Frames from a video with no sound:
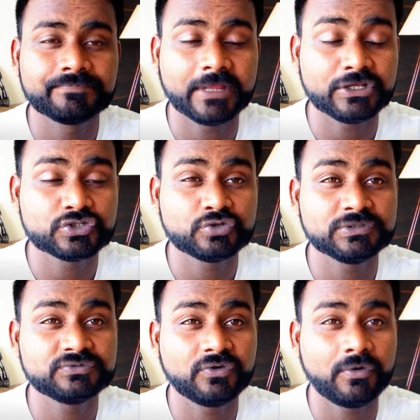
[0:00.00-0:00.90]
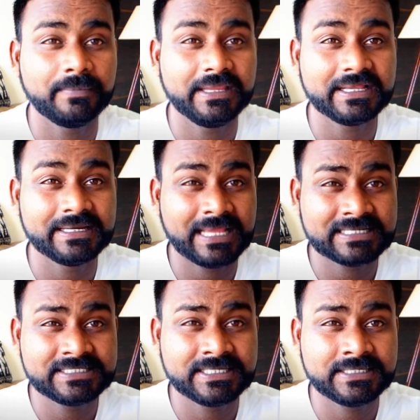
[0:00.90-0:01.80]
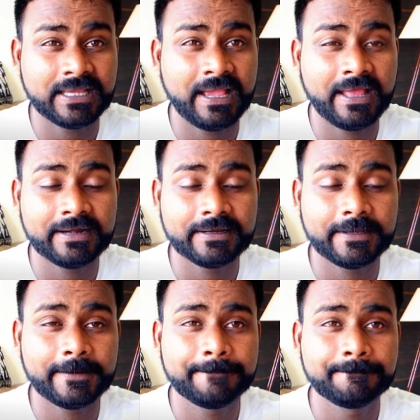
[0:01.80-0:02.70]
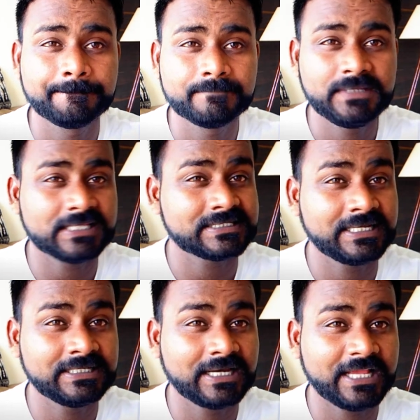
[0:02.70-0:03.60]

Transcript: thank you so much for being connected. And yes, hit the